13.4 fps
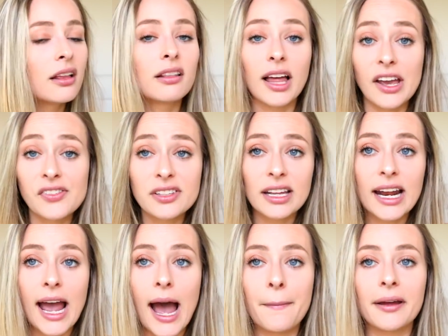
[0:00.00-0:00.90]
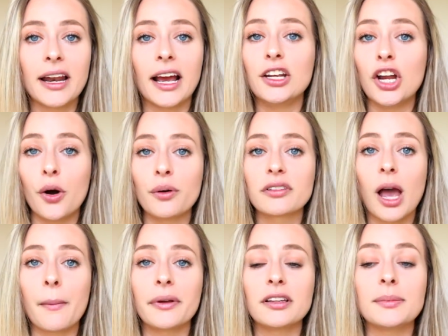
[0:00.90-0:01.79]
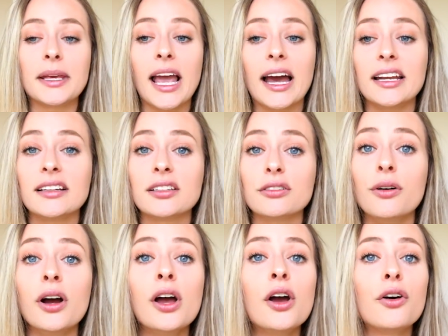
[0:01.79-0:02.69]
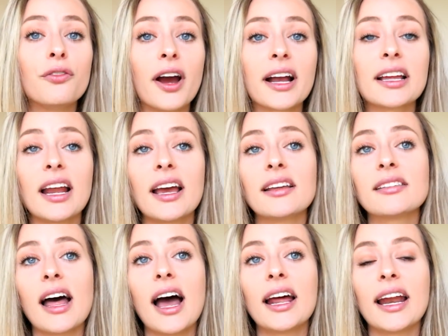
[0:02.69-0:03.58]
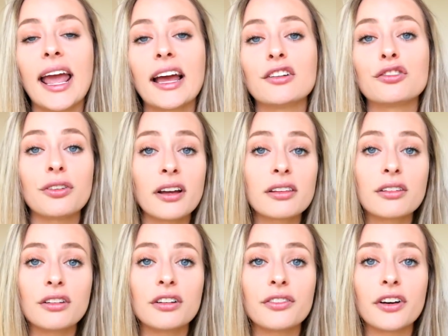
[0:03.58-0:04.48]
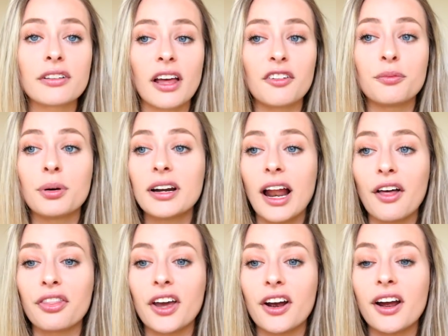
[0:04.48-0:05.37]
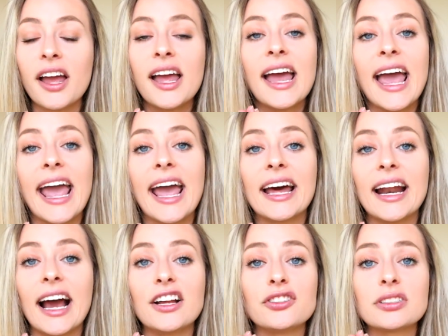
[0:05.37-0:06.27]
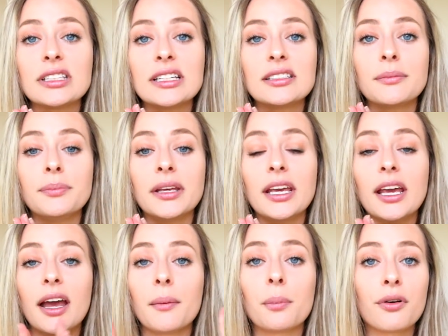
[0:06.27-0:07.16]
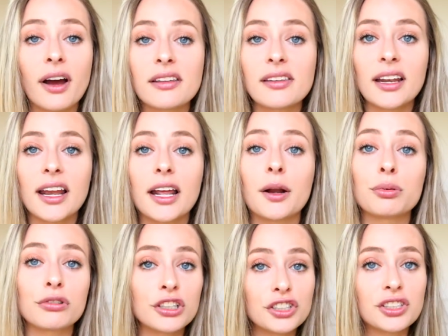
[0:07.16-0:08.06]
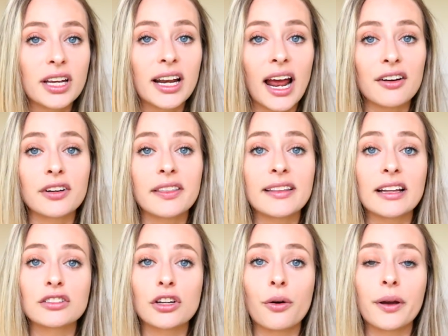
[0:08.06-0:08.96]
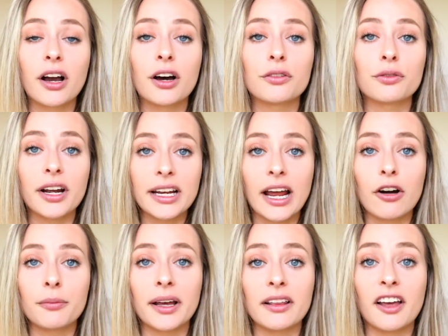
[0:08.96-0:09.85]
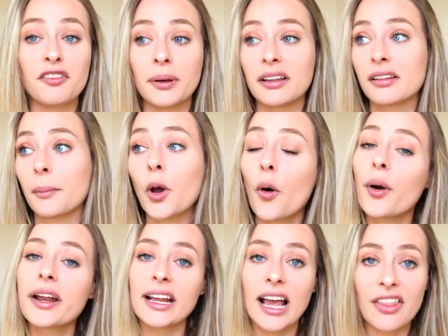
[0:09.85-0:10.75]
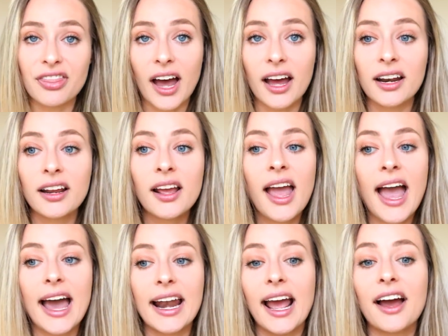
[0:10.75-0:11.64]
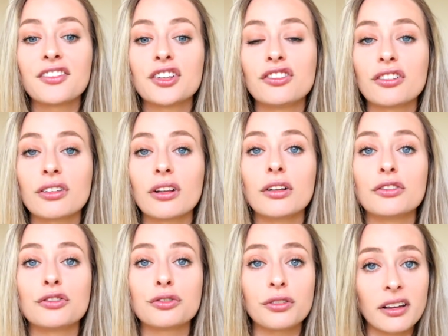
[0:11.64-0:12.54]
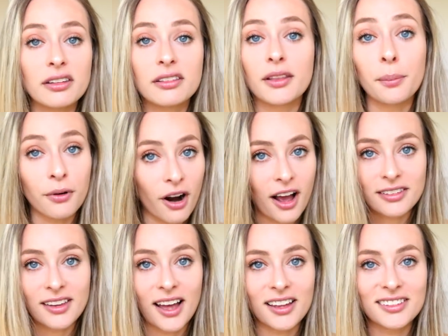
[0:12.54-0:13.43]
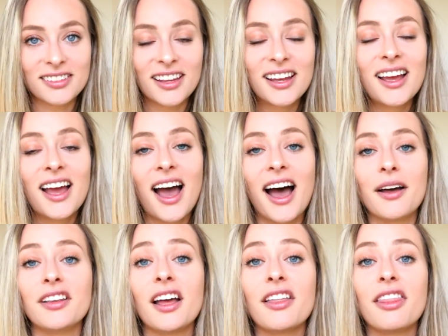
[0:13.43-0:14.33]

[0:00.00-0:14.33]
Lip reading: life is gonna happen. I know it's coming to me. I need to recognize that and trust the universe. I've put it out there, and I just need to be present and appreciate everything that's going on right now in my life, because I'm going to get that. And I have to just trust the process. And